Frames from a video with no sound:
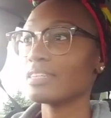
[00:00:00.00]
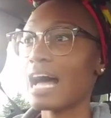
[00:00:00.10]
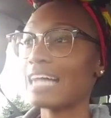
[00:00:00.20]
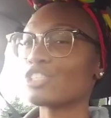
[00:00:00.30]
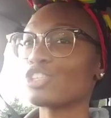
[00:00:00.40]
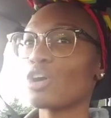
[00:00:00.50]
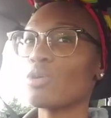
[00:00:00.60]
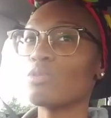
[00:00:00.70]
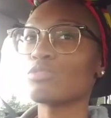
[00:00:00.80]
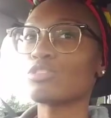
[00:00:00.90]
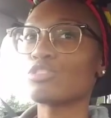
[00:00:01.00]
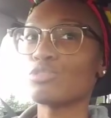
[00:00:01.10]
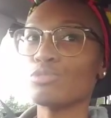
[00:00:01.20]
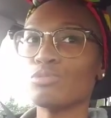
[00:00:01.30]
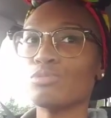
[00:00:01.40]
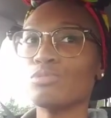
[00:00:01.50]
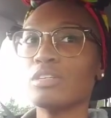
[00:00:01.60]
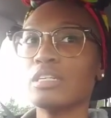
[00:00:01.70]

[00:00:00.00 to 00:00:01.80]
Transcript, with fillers: I chose to